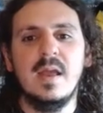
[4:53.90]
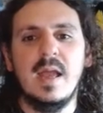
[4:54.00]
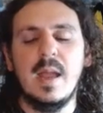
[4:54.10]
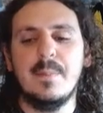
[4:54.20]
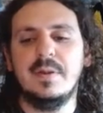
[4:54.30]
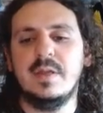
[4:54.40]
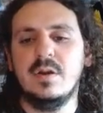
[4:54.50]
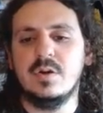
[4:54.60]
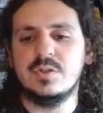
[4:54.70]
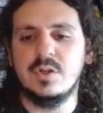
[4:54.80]
But that
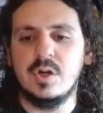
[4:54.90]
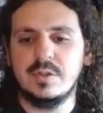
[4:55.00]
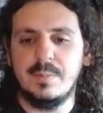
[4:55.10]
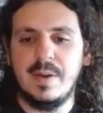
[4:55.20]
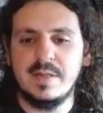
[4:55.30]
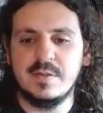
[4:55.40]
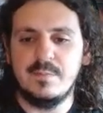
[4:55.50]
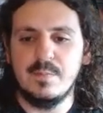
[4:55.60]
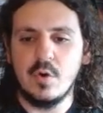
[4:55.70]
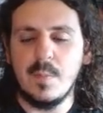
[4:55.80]
also all depends
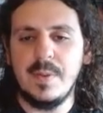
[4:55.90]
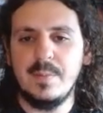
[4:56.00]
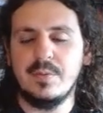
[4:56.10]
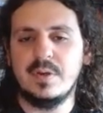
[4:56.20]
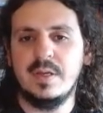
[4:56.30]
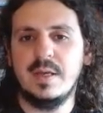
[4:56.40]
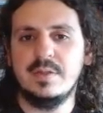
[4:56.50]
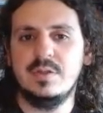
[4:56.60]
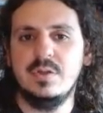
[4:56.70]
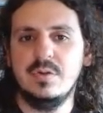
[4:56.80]
if more people can get
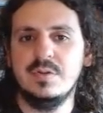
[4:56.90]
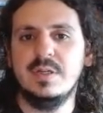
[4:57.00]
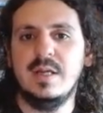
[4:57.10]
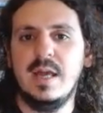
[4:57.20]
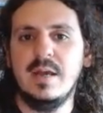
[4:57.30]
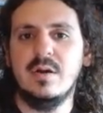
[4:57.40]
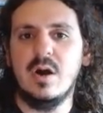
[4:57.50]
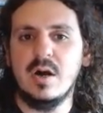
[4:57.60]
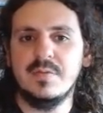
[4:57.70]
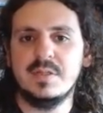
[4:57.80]
to use it, and
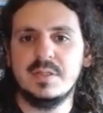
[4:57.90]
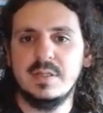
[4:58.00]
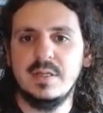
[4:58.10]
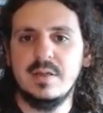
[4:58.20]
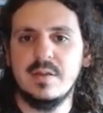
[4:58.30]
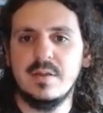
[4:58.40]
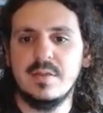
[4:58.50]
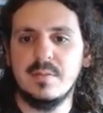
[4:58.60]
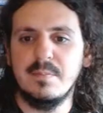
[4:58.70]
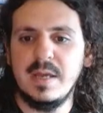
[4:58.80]
obviously
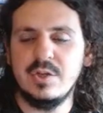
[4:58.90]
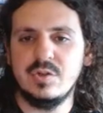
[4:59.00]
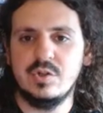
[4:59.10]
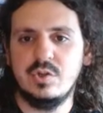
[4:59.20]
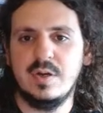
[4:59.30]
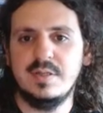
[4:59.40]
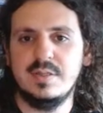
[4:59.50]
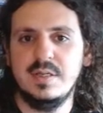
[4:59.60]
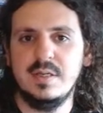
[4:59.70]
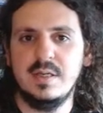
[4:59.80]
the major issue I
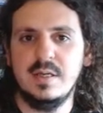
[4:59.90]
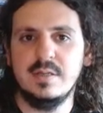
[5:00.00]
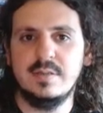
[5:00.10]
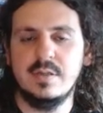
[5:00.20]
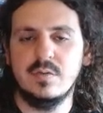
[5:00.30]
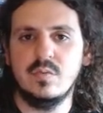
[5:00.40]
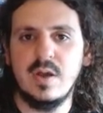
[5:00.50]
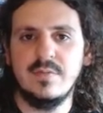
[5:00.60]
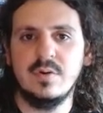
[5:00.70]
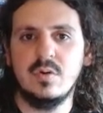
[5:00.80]
see it is the
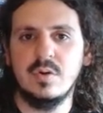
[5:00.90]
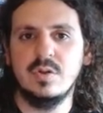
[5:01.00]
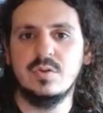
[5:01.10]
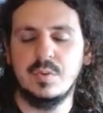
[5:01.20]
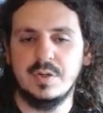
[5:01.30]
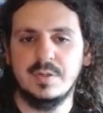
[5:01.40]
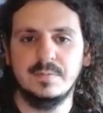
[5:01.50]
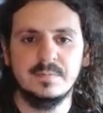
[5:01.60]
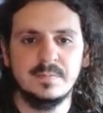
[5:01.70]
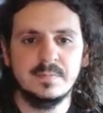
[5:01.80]
Ravencoin Twitter.
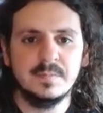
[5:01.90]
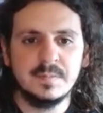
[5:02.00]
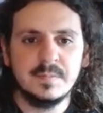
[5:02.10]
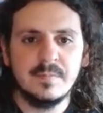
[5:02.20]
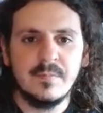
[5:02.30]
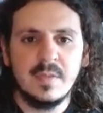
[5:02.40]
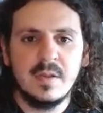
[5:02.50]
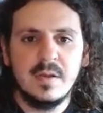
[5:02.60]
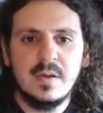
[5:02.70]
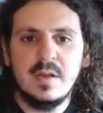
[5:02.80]

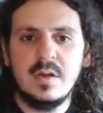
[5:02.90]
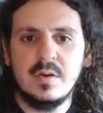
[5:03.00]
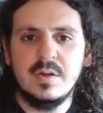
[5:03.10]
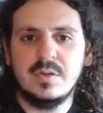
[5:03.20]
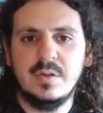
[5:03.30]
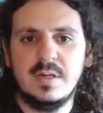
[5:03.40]
You know, it's only got